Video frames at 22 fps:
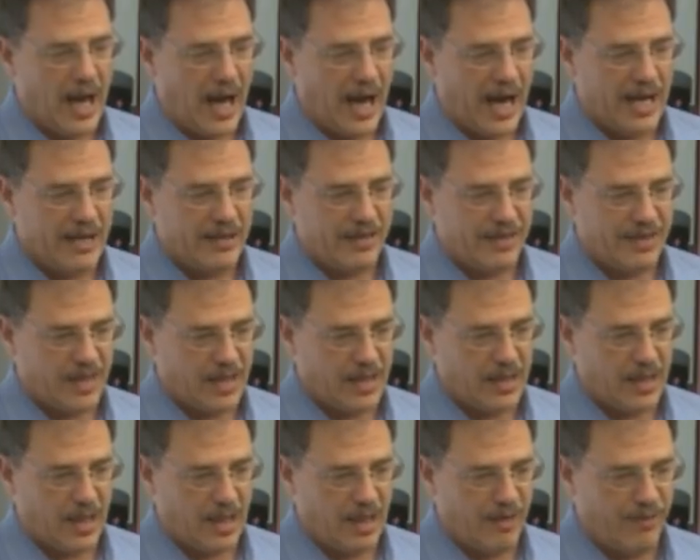I
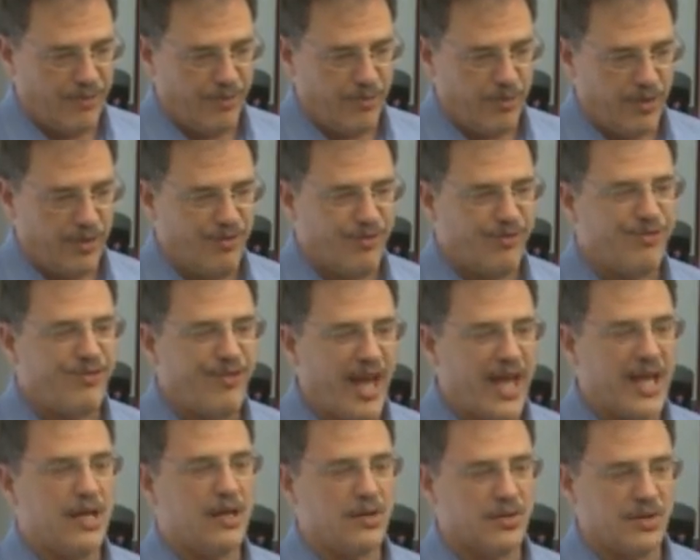think if we
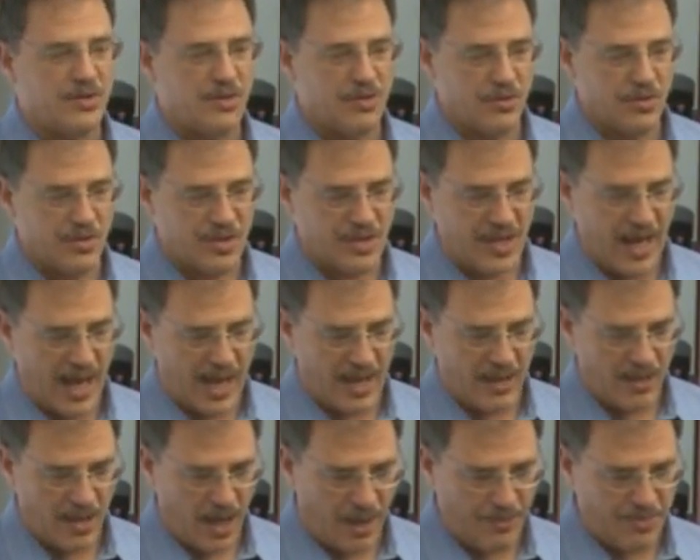fail to
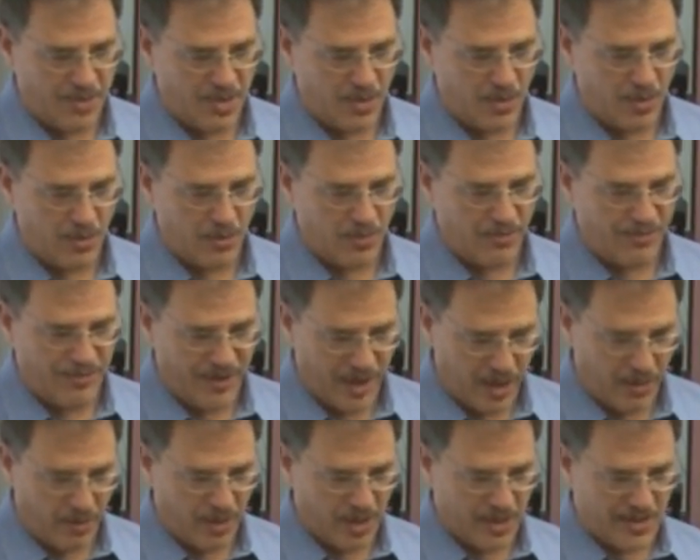stand up to
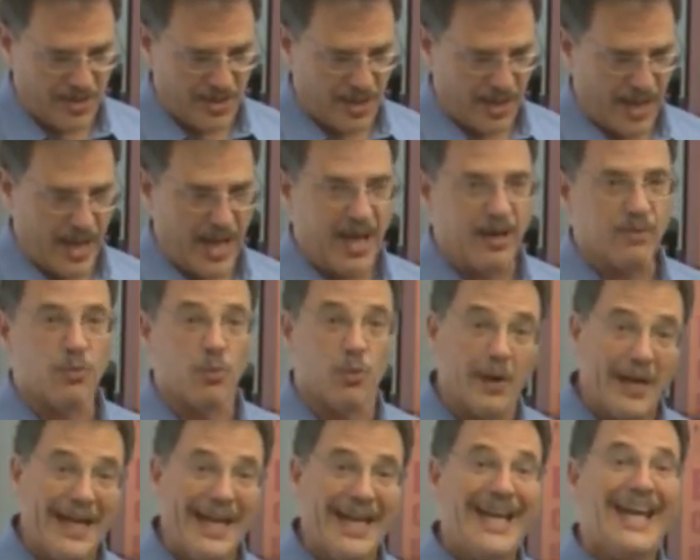vigorously, and
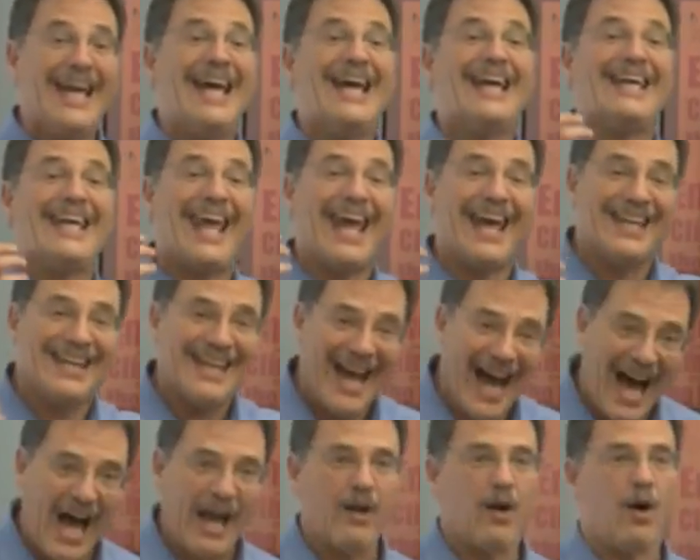we
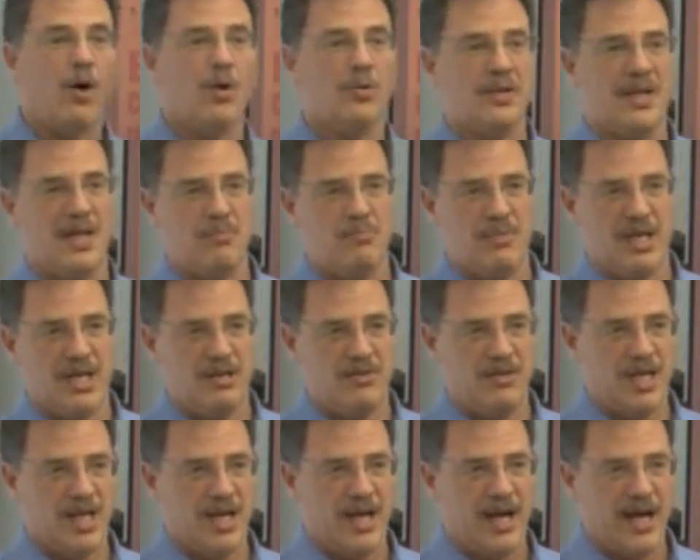cannot only
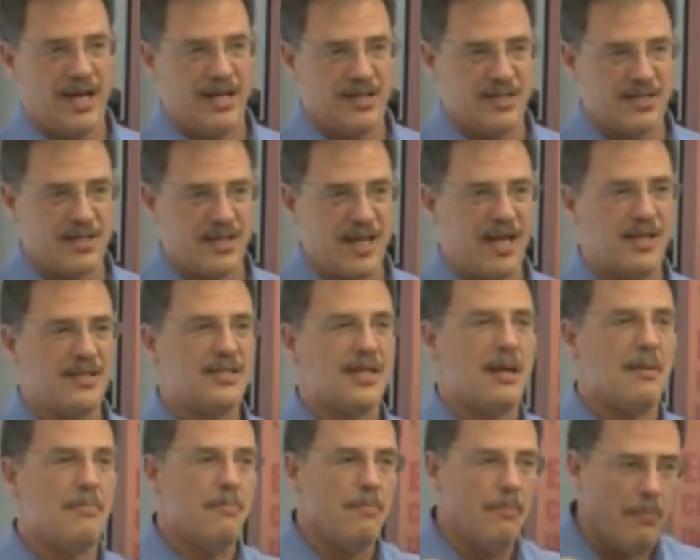mean the United States,
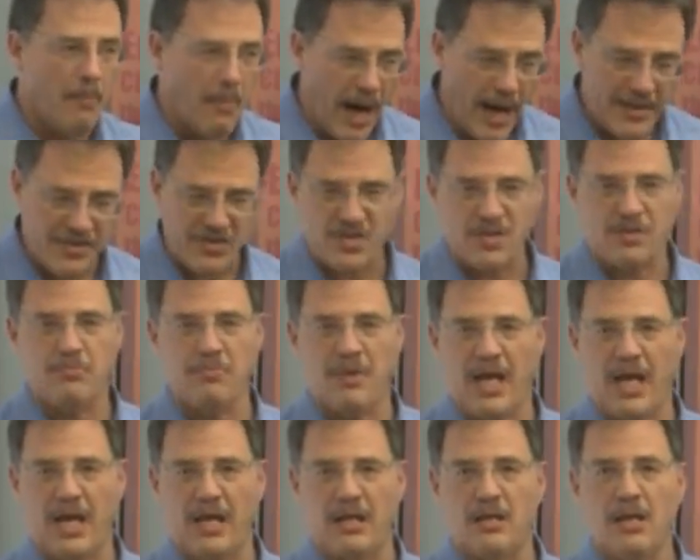it must
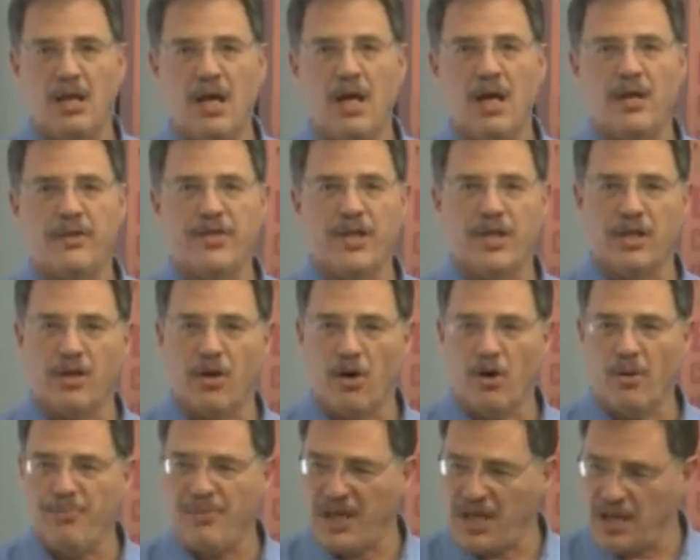mean the
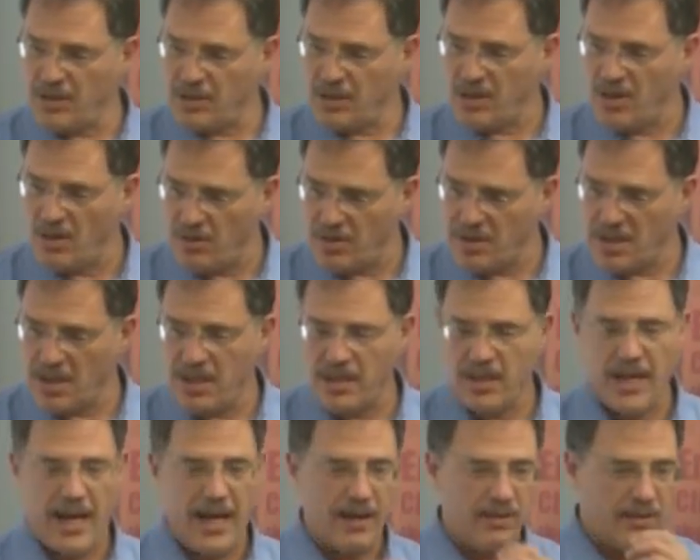European
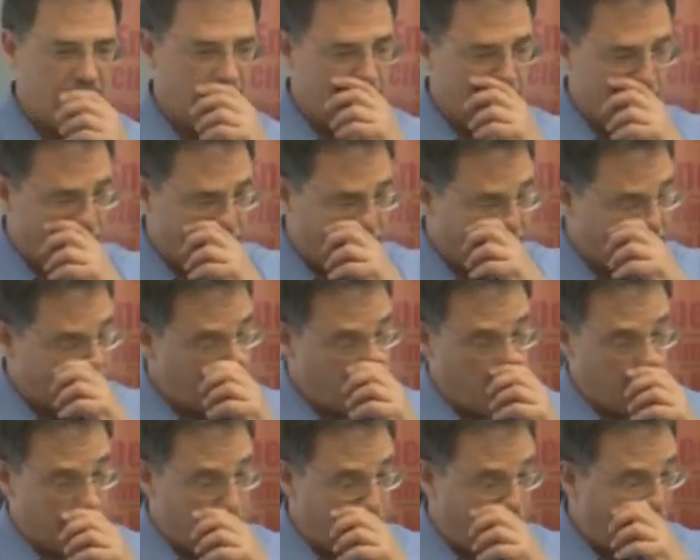Union and the
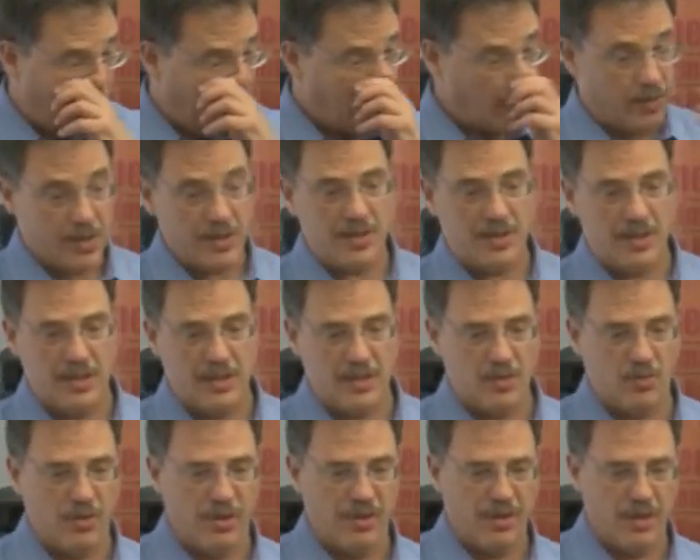individual
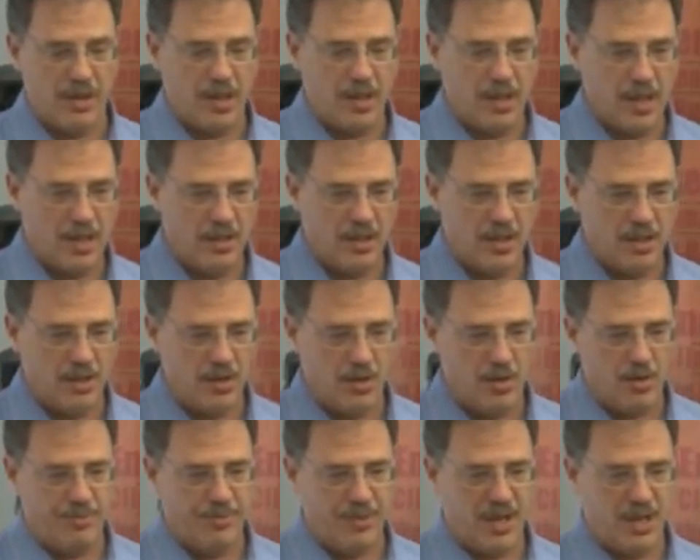democracies within the
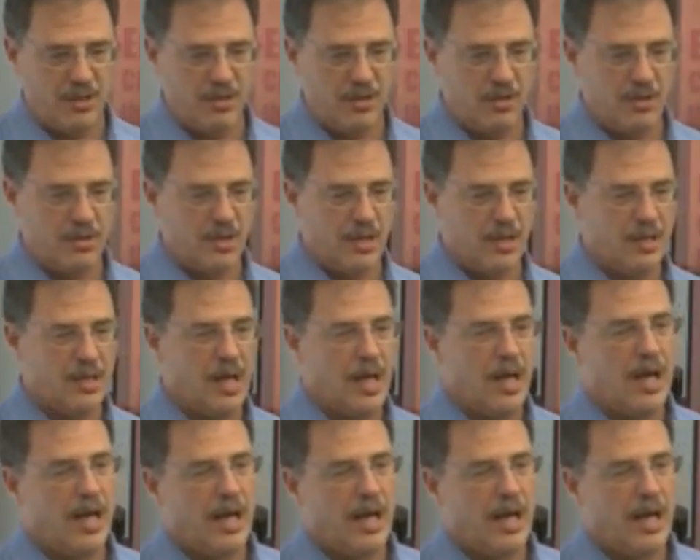European Union,